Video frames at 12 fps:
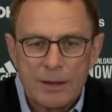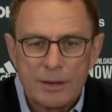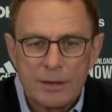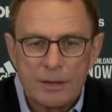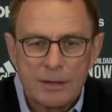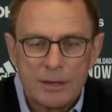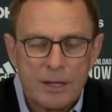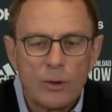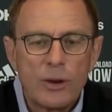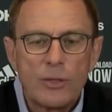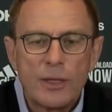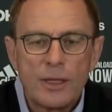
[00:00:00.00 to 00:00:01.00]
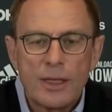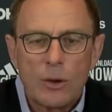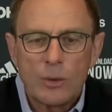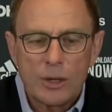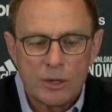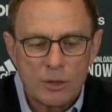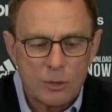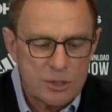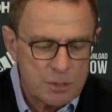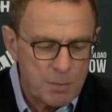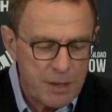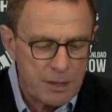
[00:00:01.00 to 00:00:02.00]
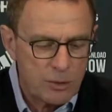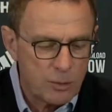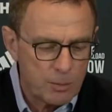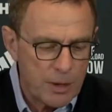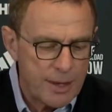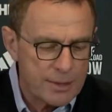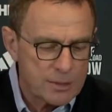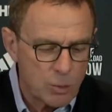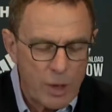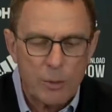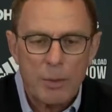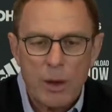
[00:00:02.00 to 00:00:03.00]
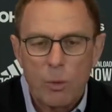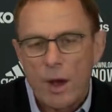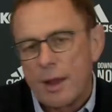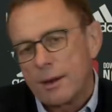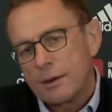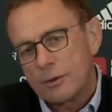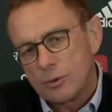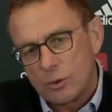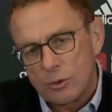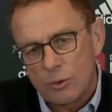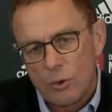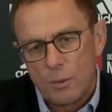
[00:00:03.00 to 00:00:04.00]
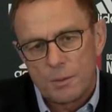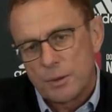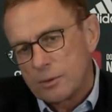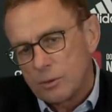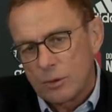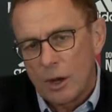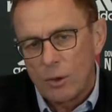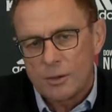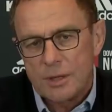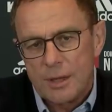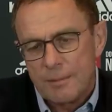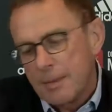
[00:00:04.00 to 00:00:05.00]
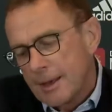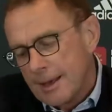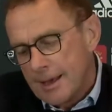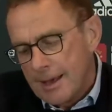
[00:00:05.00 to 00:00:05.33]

And the only thing that we can do is speak to players one by one, to the group, to the whole team,